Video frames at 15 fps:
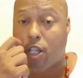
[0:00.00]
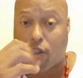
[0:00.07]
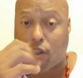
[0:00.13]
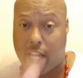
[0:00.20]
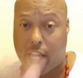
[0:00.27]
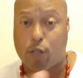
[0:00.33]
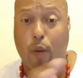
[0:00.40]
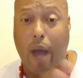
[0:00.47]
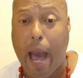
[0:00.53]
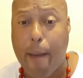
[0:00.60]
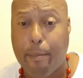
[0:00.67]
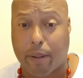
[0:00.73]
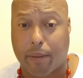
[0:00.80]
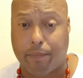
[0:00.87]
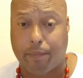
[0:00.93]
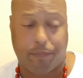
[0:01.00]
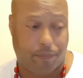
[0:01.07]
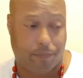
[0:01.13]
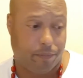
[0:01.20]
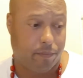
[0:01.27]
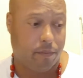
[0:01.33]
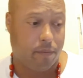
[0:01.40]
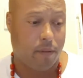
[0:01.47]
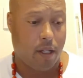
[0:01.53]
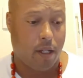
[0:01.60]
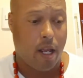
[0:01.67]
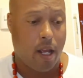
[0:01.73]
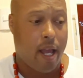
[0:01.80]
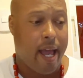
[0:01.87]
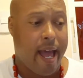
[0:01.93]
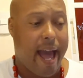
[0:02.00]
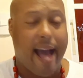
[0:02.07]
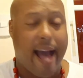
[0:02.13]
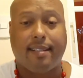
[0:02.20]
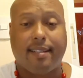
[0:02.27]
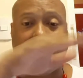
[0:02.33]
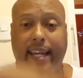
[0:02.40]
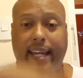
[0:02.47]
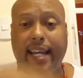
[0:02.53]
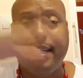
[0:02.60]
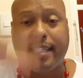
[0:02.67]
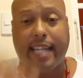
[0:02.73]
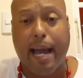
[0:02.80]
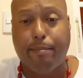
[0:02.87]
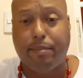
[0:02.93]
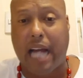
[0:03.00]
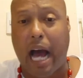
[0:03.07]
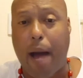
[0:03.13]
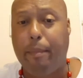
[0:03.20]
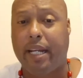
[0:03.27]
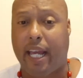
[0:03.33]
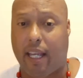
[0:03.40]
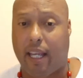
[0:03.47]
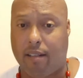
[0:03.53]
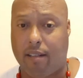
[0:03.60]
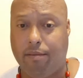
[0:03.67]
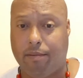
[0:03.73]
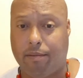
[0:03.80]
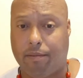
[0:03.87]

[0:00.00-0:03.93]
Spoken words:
So here's what happened. As the East kept dominating,